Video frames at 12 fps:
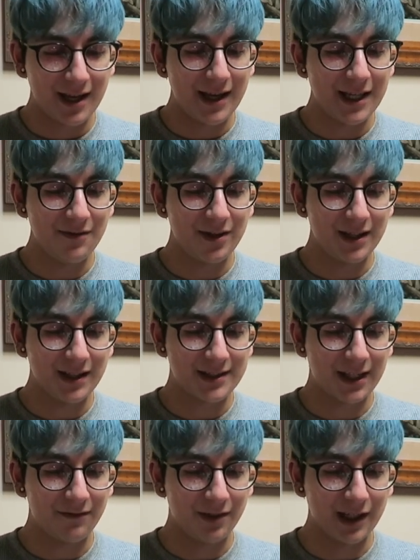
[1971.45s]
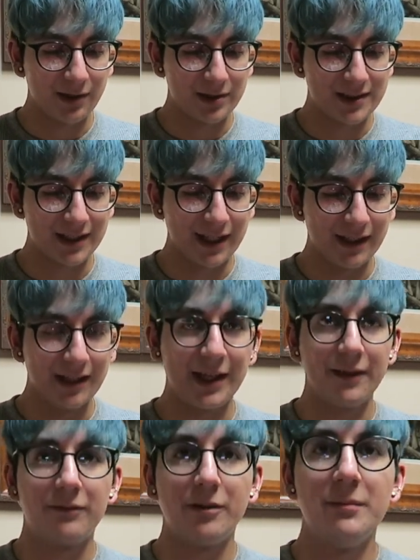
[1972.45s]
And even this, I feel like, was slightly
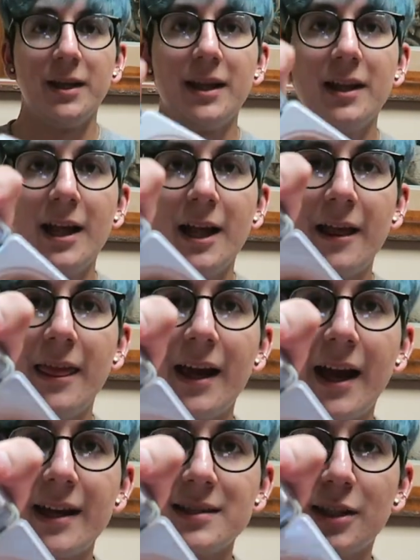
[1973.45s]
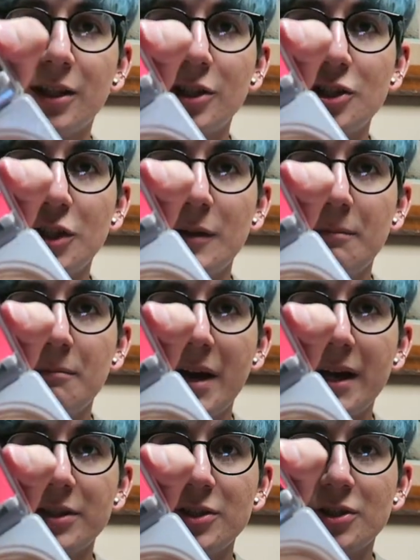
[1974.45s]
light for me. It has a cushion
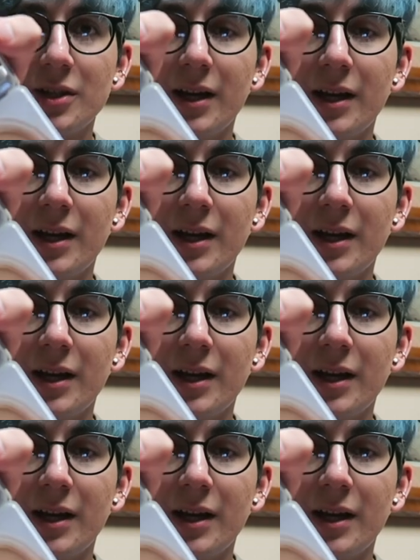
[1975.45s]
mesh,